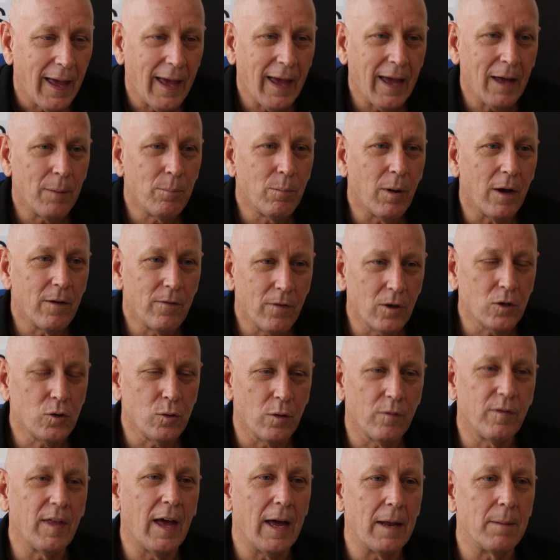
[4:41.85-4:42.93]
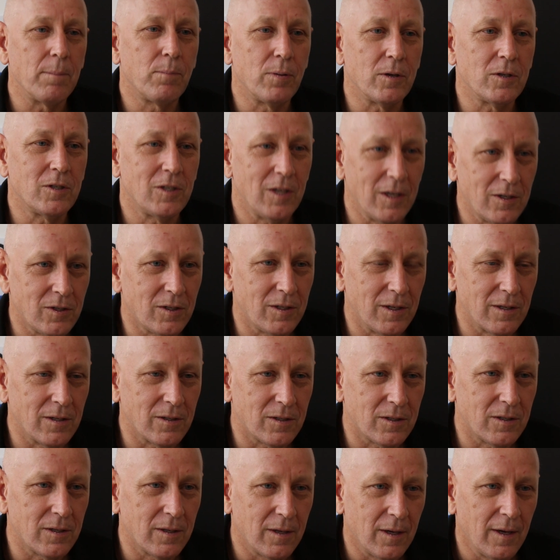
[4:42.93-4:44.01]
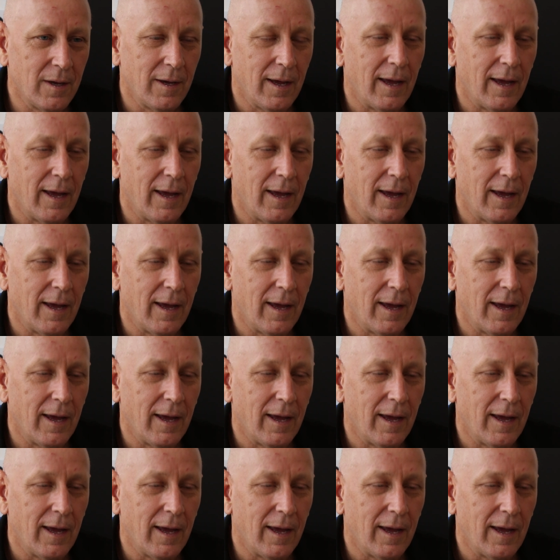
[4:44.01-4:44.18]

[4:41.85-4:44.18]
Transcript: and by virtue of that persistence,